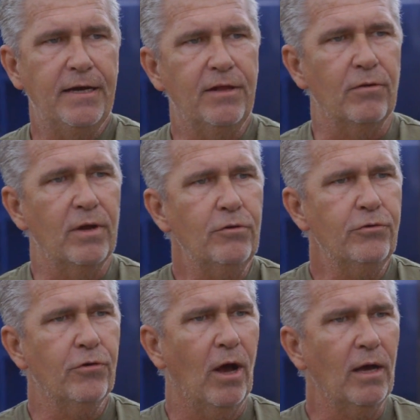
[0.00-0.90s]
it either in her
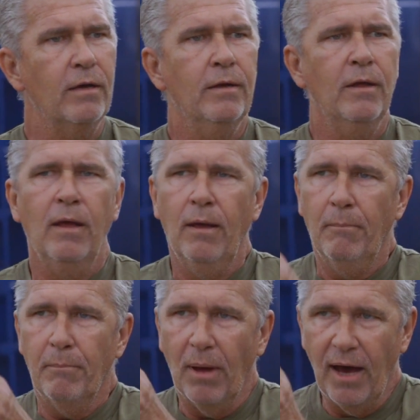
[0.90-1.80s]
truck,
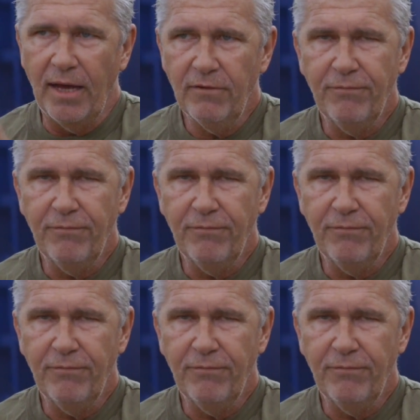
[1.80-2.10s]
behind the